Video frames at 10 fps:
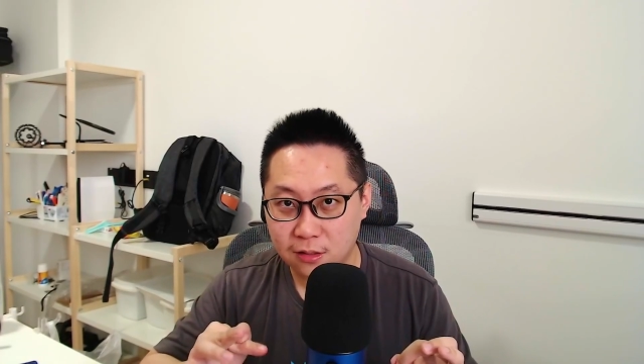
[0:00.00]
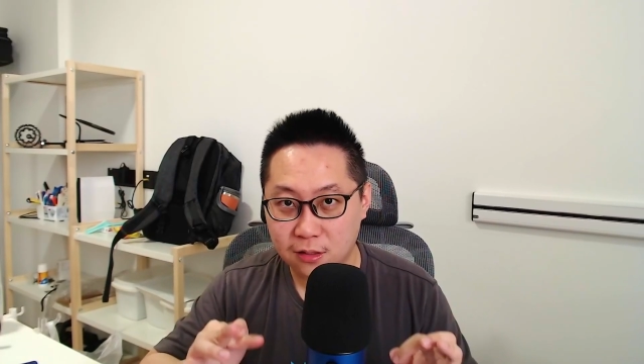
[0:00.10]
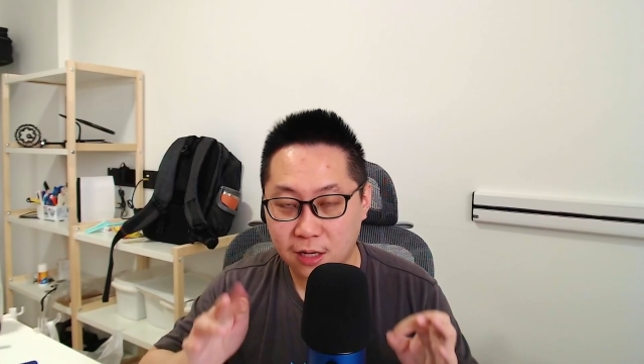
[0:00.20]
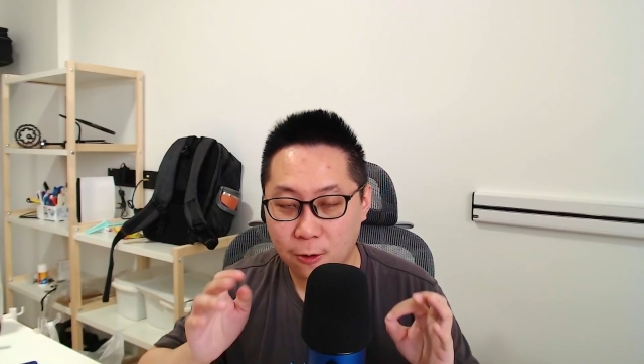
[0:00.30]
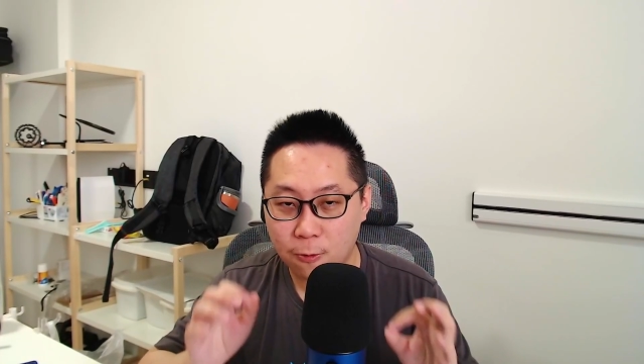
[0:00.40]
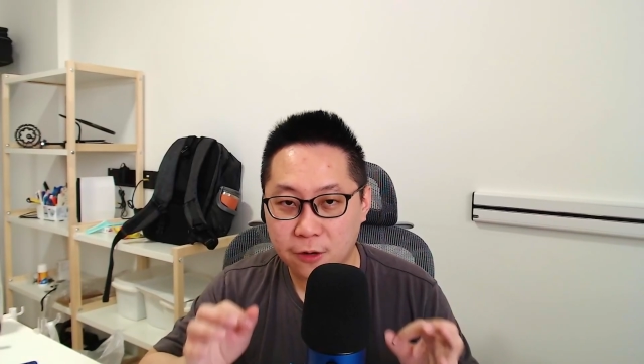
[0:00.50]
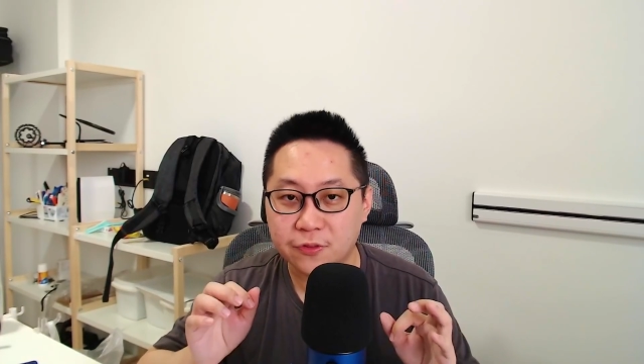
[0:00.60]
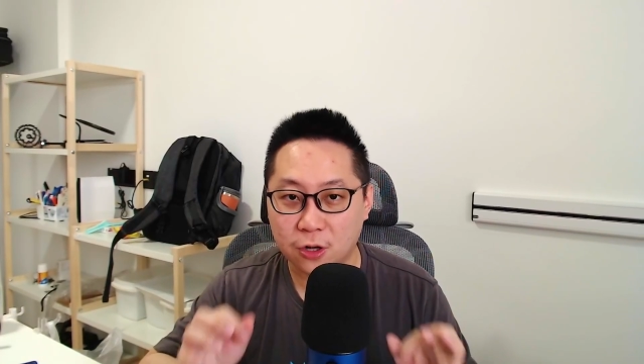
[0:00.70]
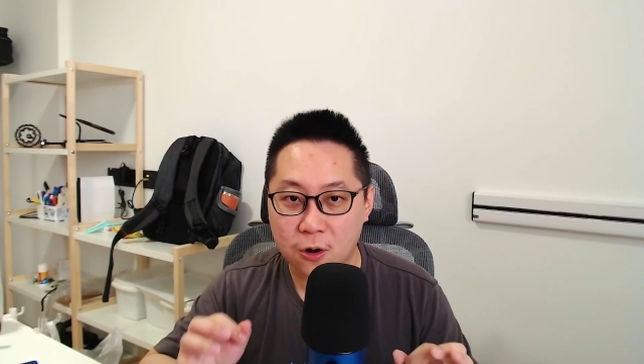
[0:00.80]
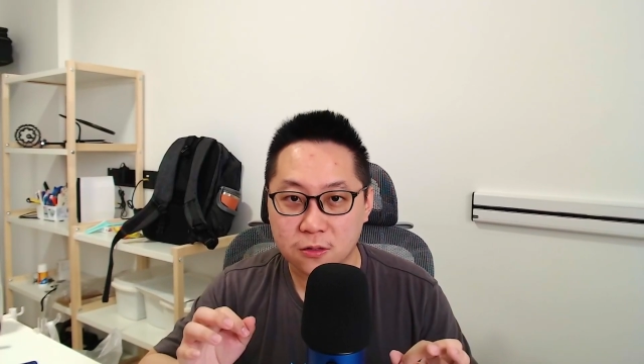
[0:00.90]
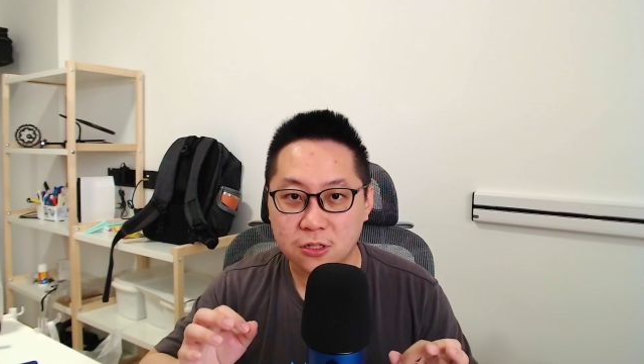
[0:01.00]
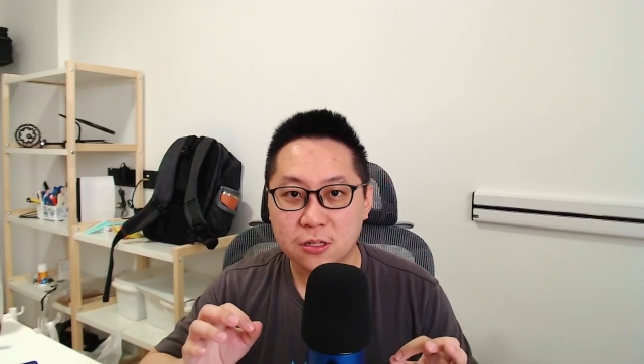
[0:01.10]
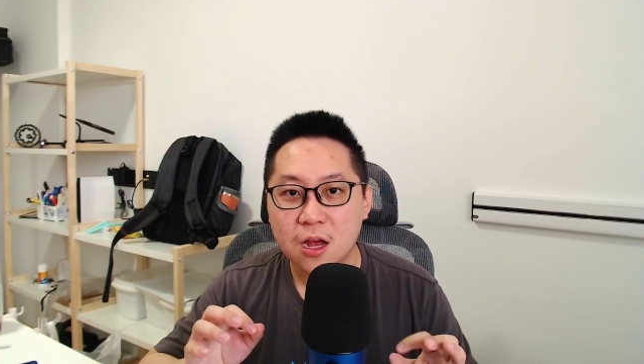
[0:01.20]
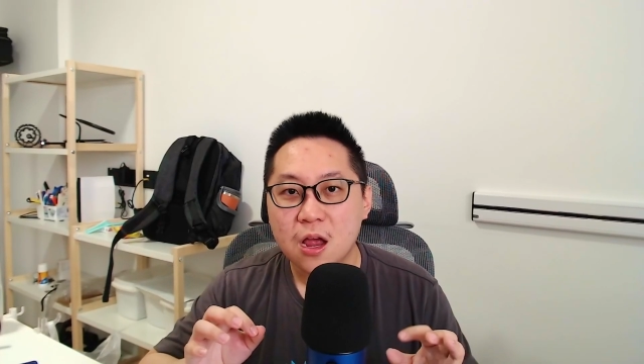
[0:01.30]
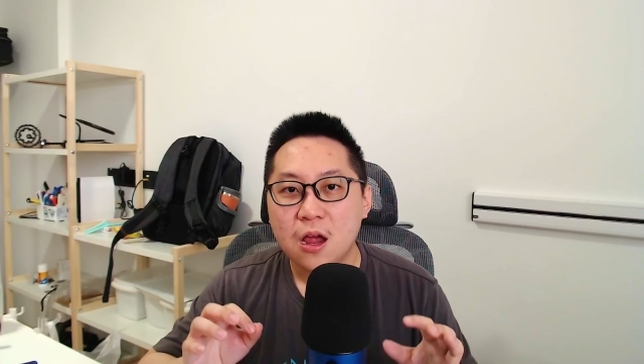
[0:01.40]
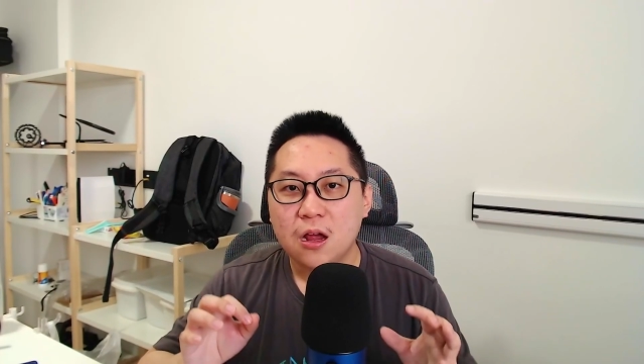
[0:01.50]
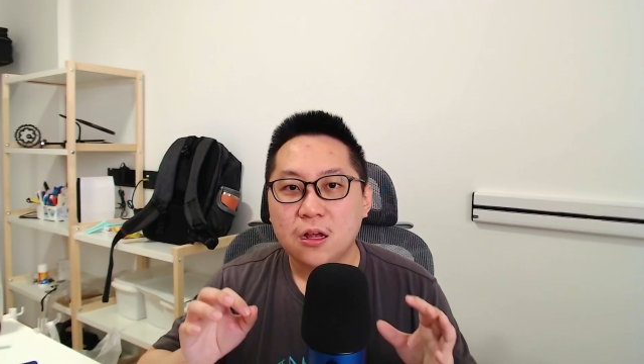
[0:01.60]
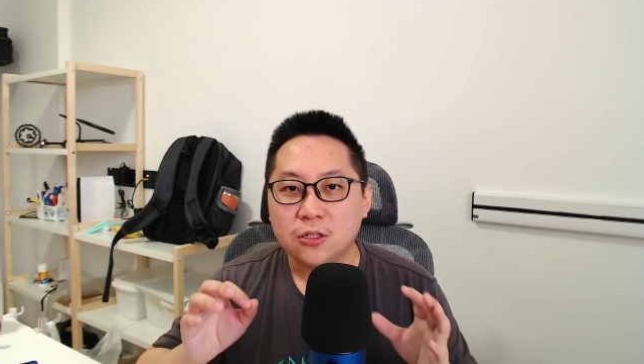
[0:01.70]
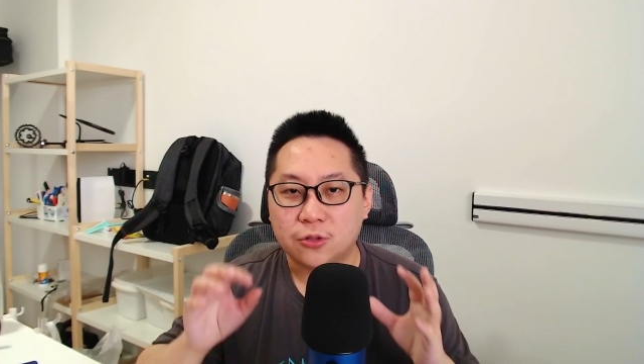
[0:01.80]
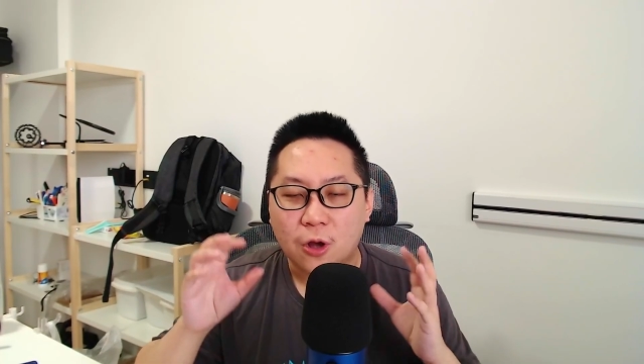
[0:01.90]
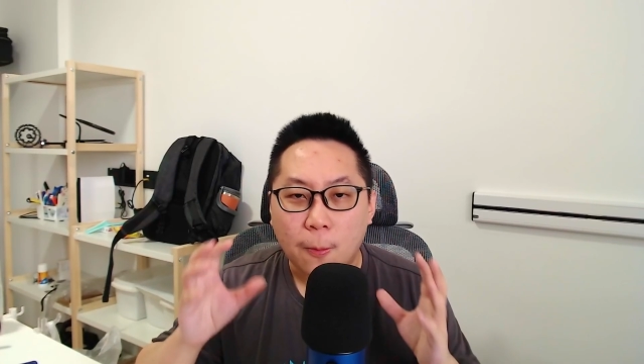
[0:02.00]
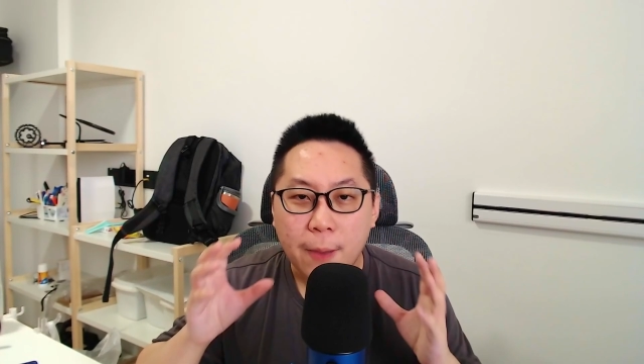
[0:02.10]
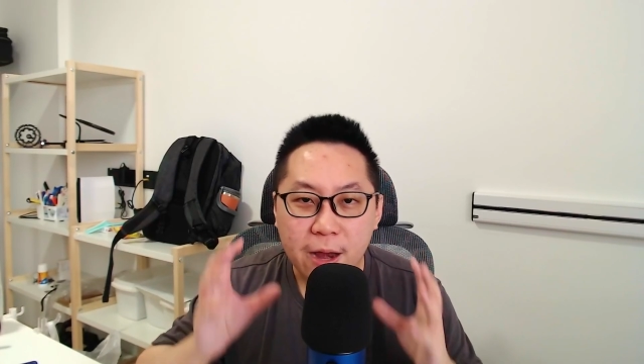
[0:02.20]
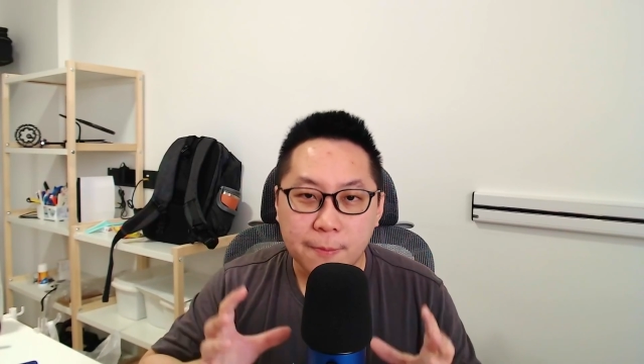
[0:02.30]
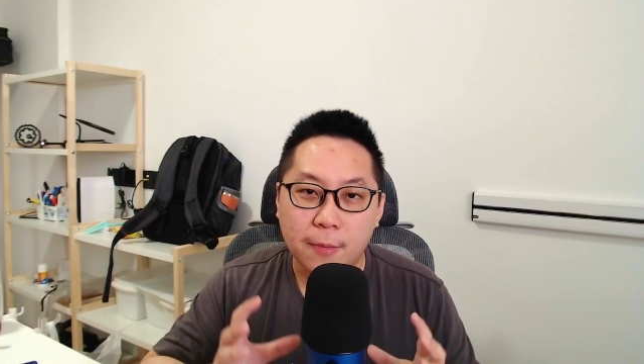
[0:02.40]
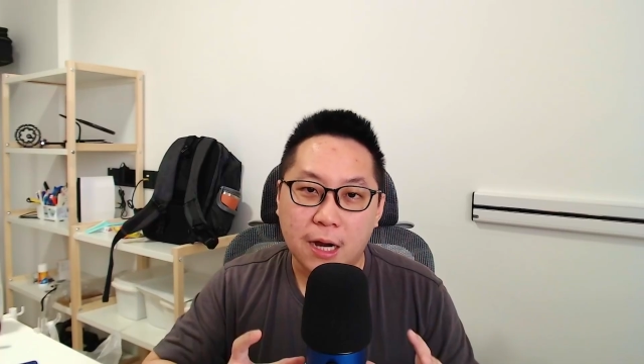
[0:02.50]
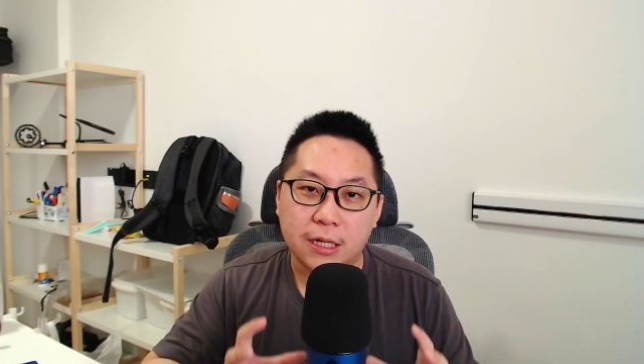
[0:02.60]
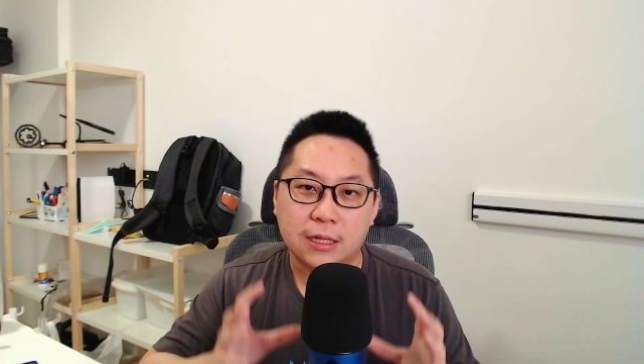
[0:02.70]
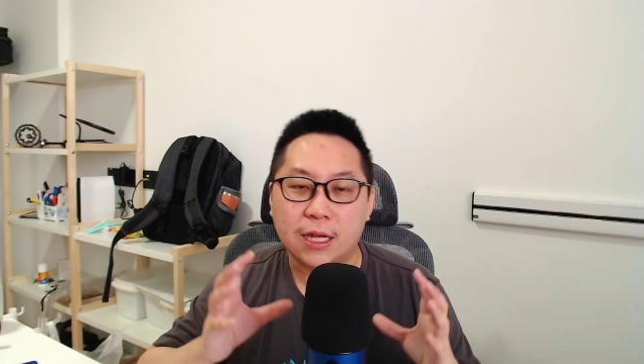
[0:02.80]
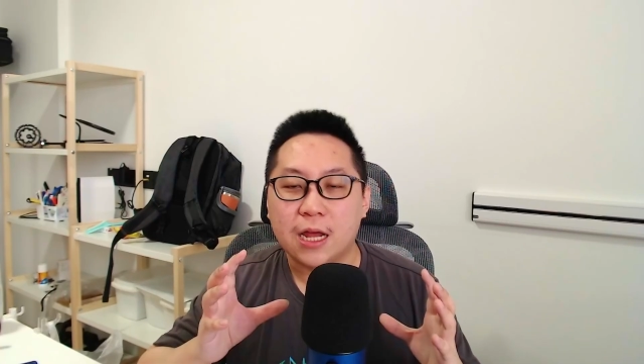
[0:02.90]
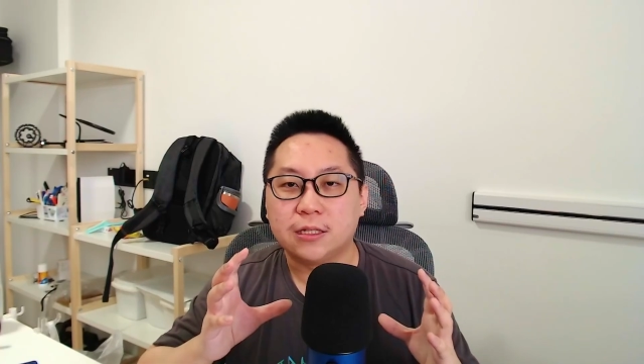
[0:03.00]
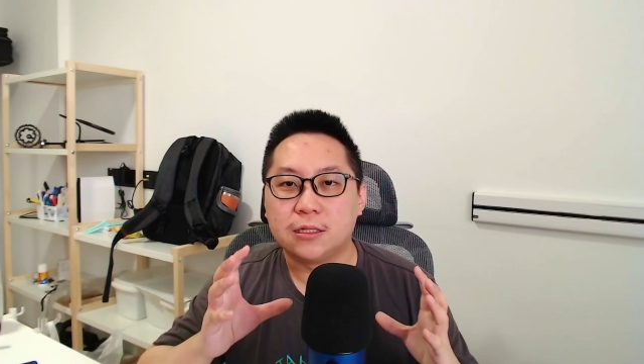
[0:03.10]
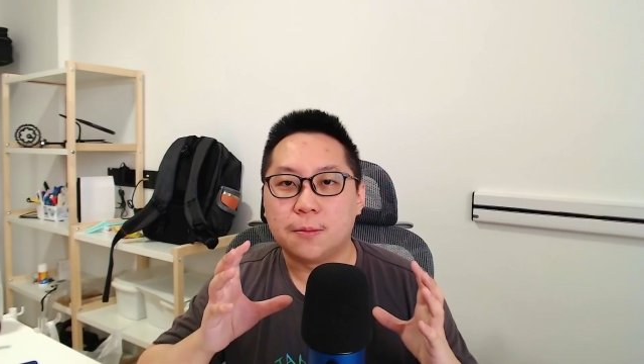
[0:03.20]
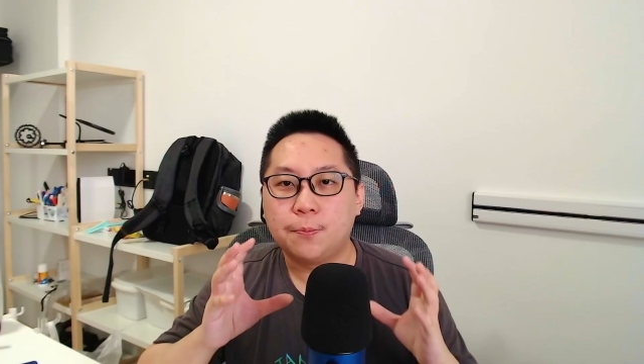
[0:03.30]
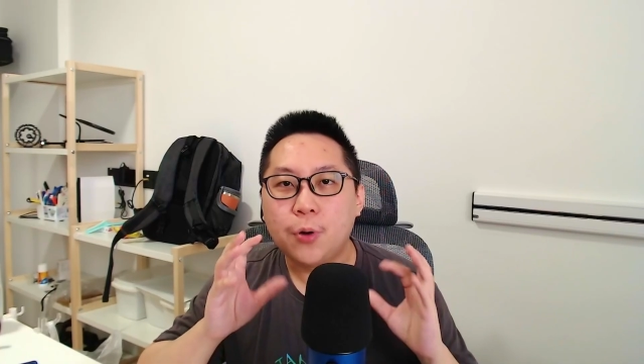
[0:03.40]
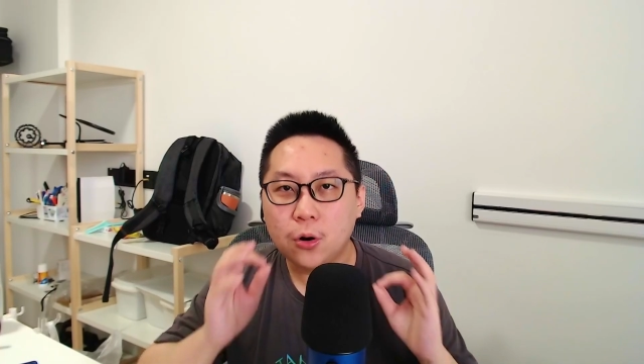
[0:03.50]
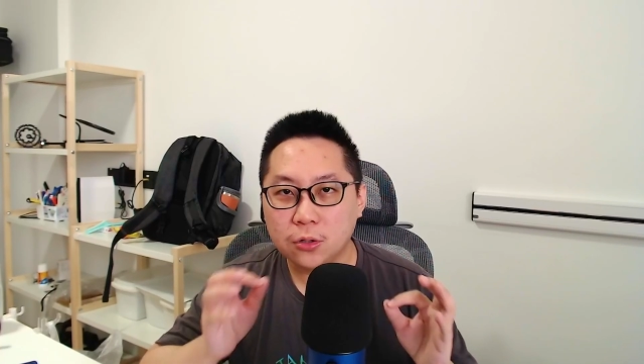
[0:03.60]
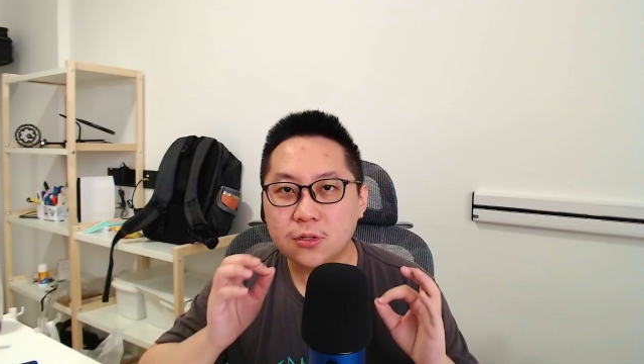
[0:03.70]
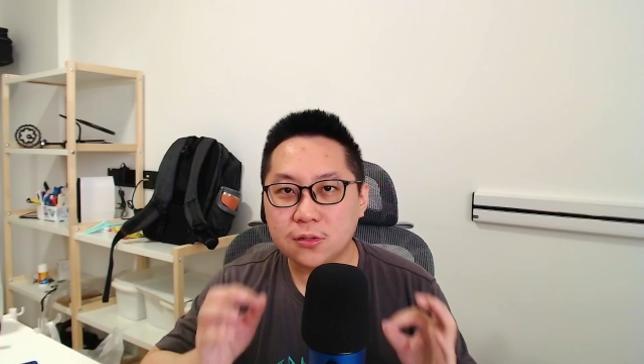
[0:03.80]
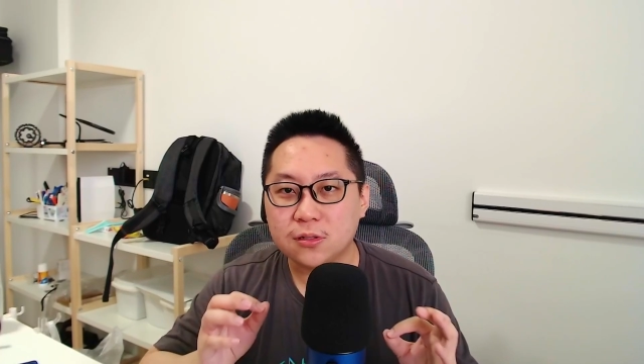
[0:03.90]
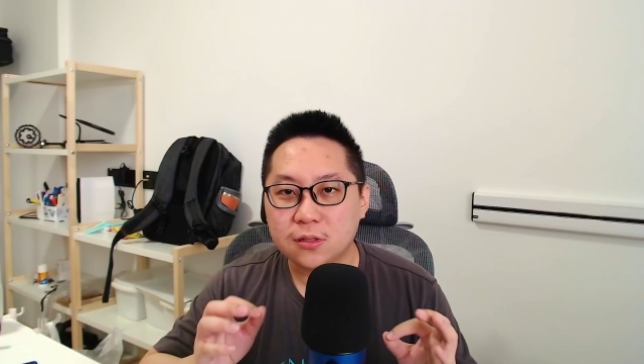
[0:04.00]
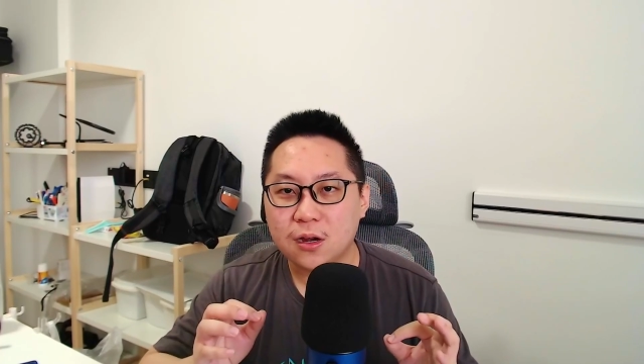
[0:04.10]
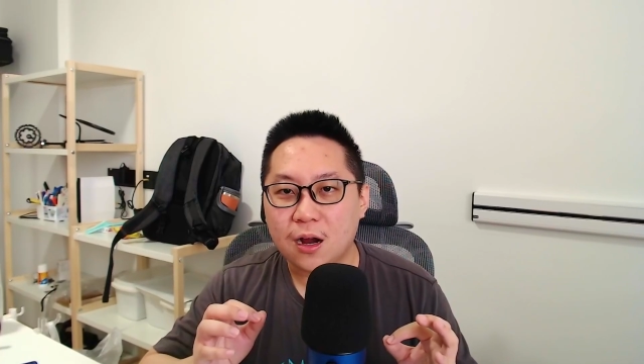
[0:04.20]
like one of the cons. So now bear in mind that the posts